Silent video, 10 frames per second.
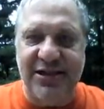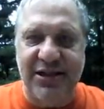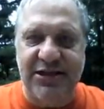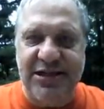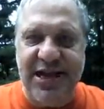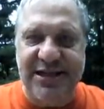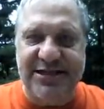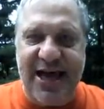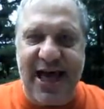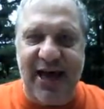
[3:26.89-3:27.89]
and listen to this
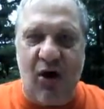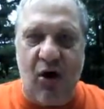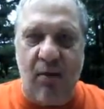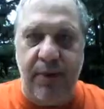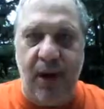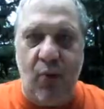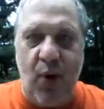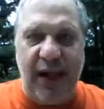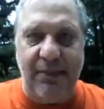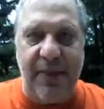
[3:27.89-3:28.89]
guy call me a
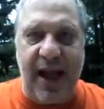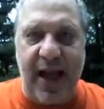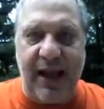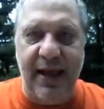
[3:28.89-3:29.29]
wetback.